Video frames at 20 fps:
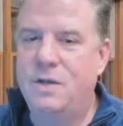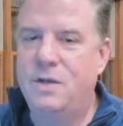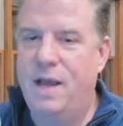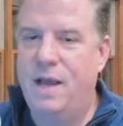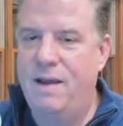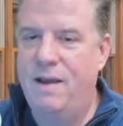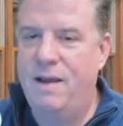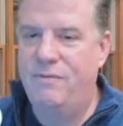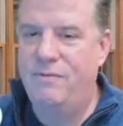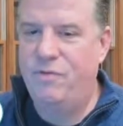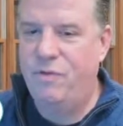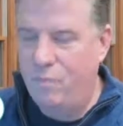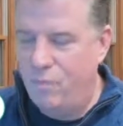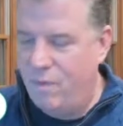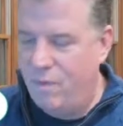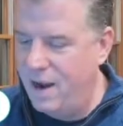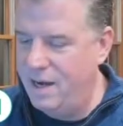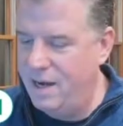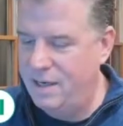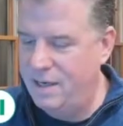So I have the
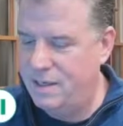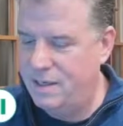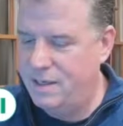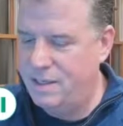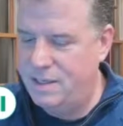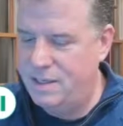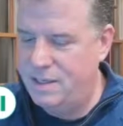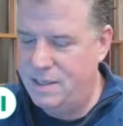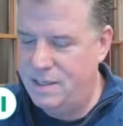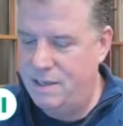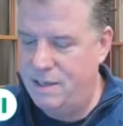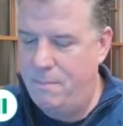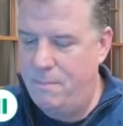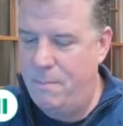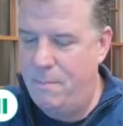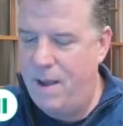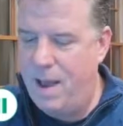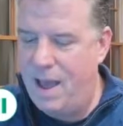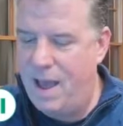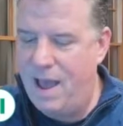right to
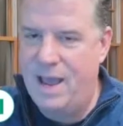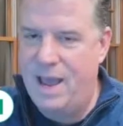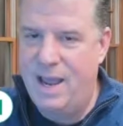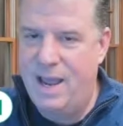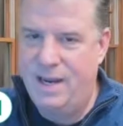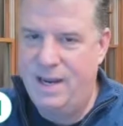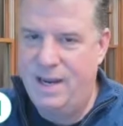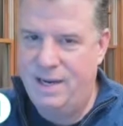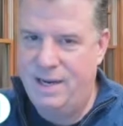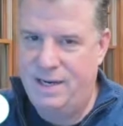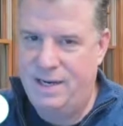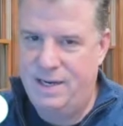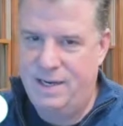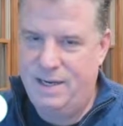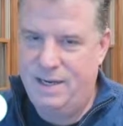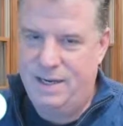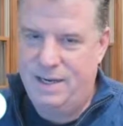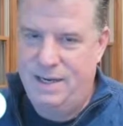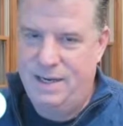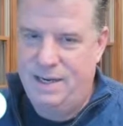buy.
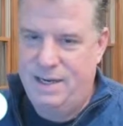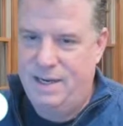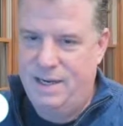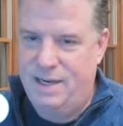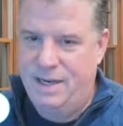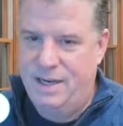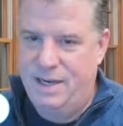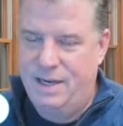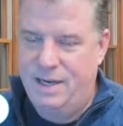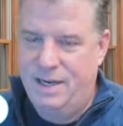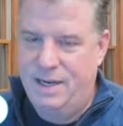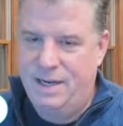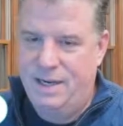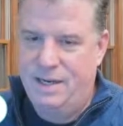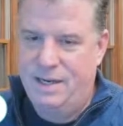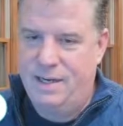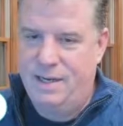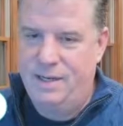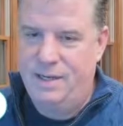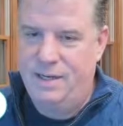
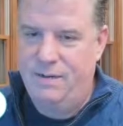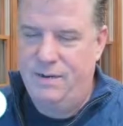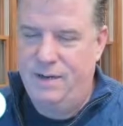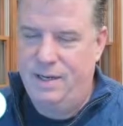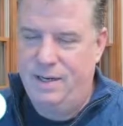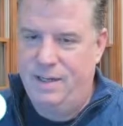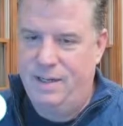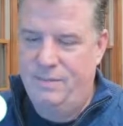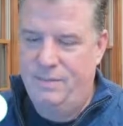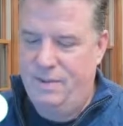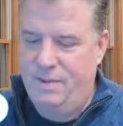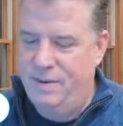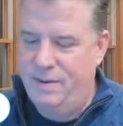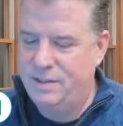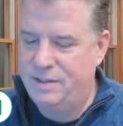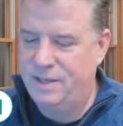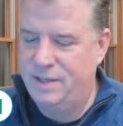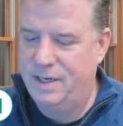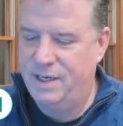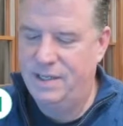No, wait, let me
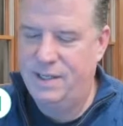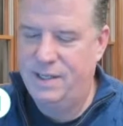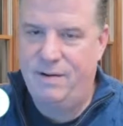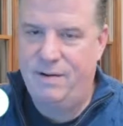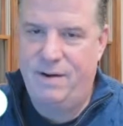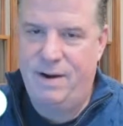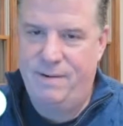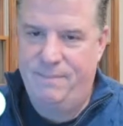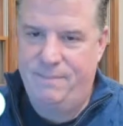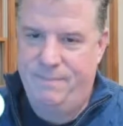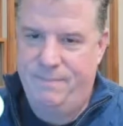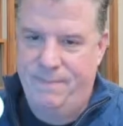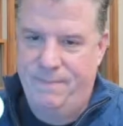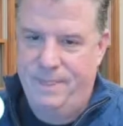make sure you get that right.